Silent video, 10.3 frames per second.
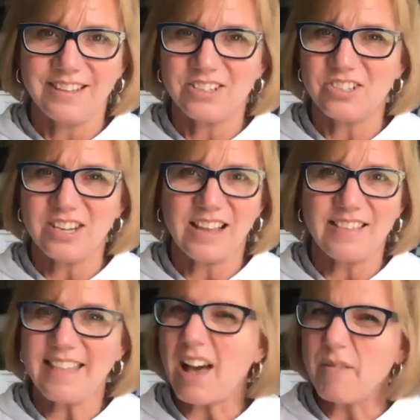Should get
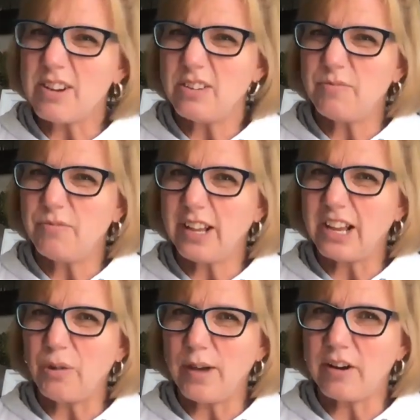that one really
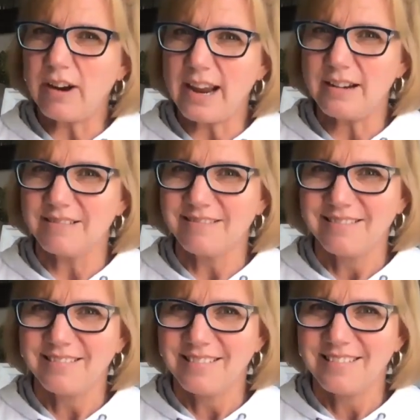quick, right?
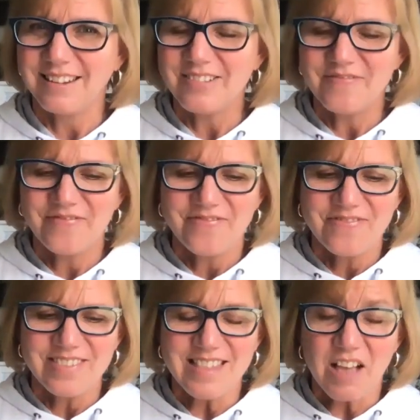
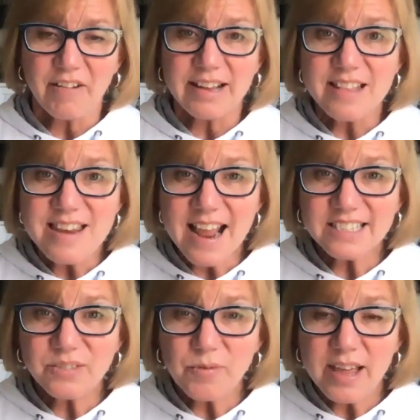All right, the
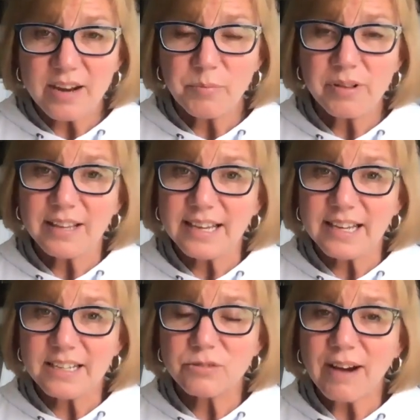next one,
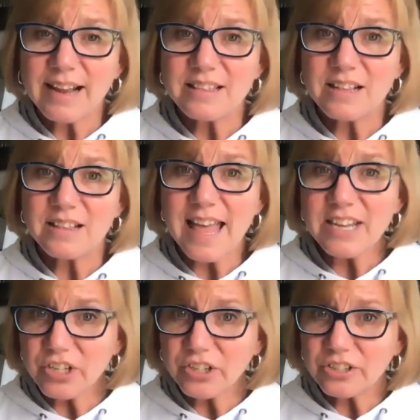please write the
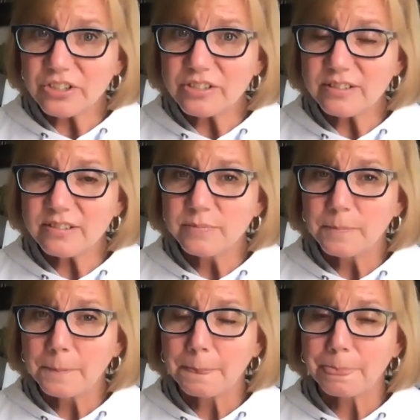letters
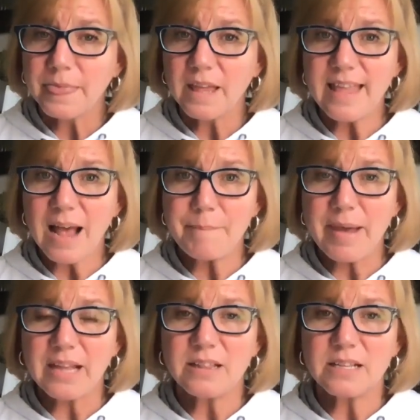that
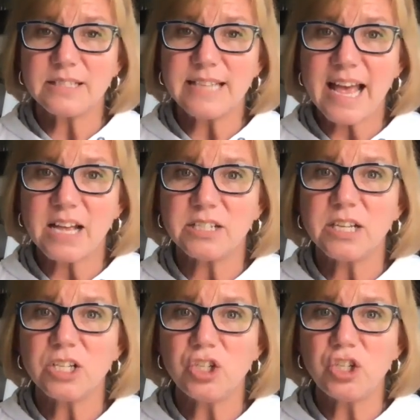make the sound
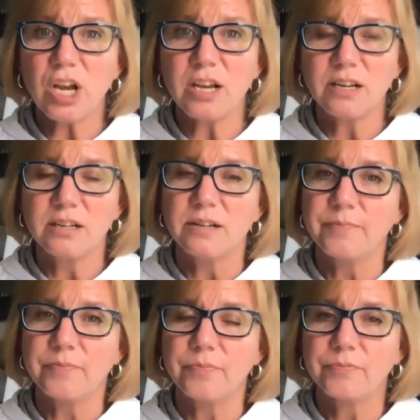ch,
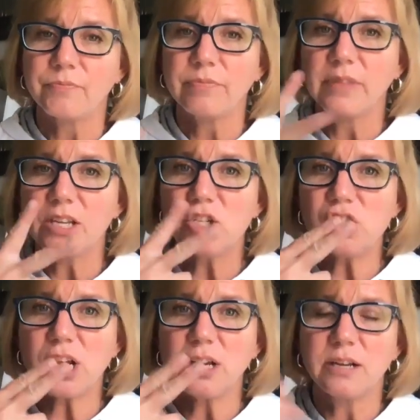
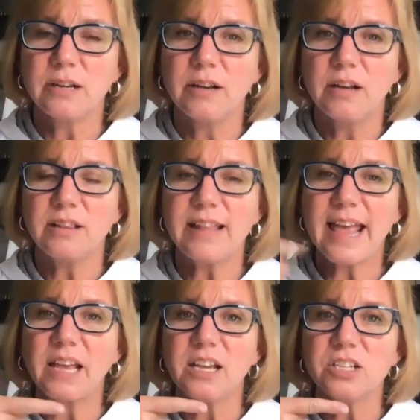ch,
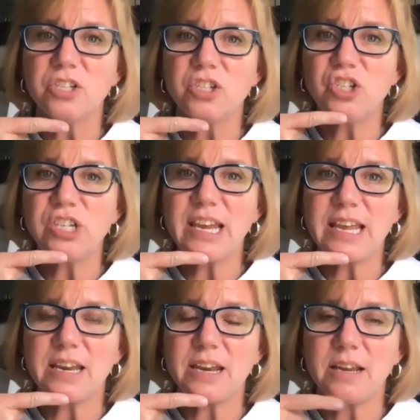like
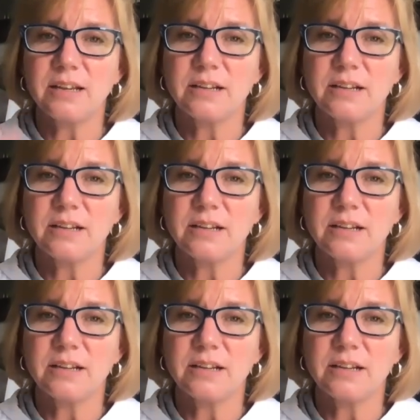chin.